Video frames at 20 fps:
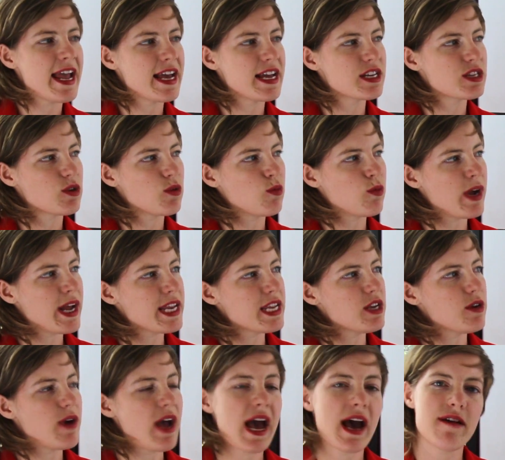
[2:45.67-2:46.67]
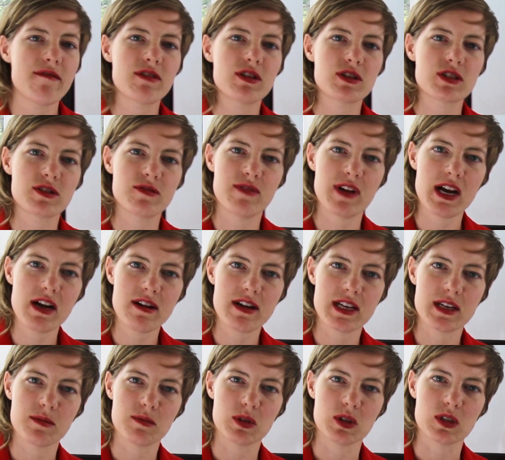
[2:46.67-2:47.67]
And when you have those
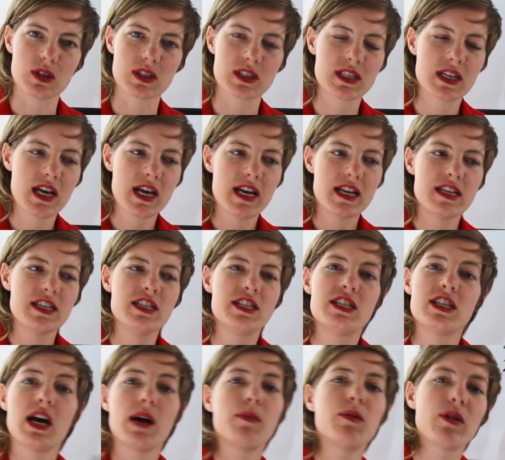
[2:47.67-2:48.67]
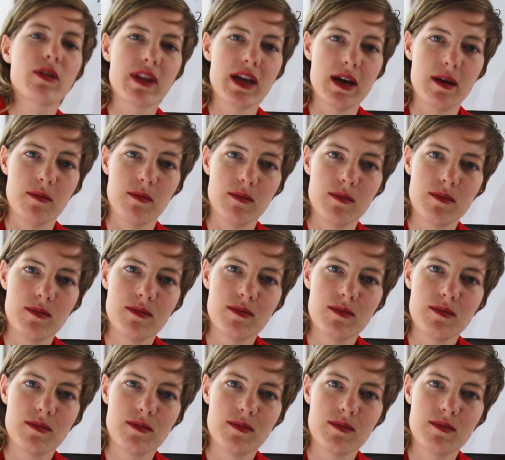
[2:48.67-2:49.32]
variables, double them.